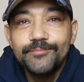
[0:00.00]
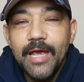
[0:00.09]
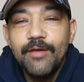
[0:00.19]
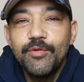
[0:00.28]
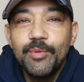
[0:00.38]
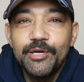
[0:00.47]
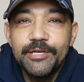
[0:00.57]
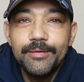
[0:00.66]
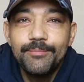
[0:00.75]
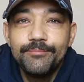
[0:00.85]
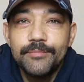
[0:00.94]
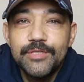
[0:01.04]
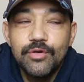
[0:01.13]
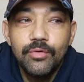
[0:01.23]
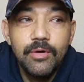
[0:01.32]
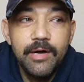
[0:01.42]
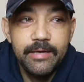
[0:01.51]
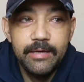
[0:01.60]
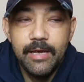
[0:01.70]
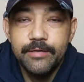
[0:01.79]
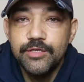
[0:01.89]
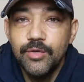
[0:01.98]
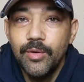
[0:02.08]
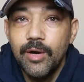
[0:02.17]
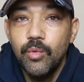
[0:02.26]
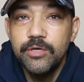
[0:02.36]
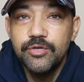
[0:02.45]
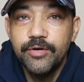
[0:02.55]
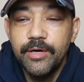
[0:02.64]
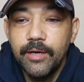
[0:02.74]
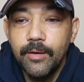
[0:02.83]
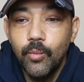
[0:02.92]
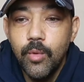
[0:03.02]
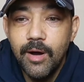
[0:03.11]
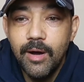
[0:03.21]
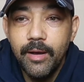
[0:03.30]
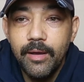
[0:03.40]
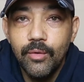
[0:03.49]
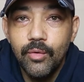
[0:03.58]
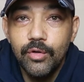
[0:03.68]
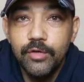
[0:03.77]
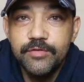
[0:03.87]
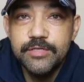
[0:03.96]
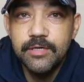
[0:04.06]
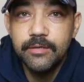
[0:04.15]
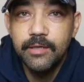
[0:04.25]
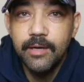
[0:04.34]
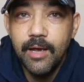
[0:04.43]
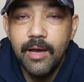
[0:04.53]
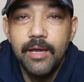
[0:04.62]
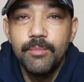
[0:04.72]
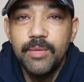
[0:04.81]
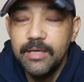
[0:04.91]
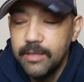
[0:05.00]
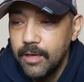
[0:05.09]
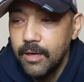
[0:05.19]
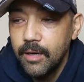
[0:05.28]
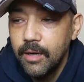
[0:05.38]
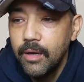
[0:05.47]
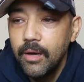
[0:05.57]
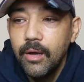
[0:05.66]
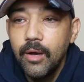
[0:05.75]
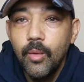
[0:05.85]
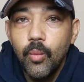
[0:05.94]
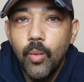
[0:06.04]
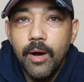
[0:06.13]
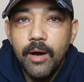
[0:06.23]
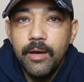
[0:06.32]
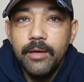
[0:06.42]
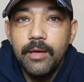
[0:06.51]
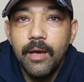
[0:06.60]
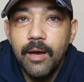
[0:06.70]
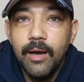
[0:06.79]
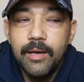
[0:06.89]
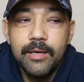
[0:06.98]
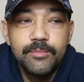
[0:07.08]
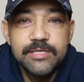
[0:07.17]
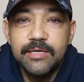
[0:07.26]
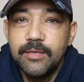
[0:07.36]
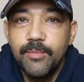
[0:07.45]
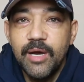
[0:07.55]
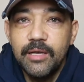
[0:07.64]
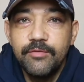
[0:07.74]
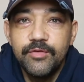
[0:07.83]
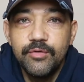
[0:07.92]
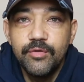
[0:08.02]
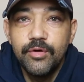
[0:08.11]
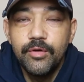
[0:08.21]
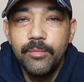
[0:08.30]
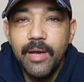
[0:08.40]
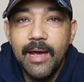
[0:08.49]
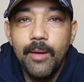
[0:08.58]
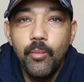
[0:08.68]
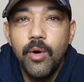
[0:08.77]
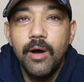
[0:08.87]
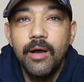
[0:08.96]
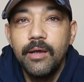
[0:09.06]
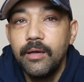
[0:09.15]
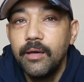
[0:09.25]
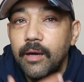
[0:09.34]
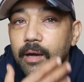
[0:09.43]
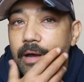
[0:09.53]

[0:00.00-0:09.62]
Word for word: Hey everybody, so I guess you are wondering why all of a sudden I am here, why I am sitting in my living room and why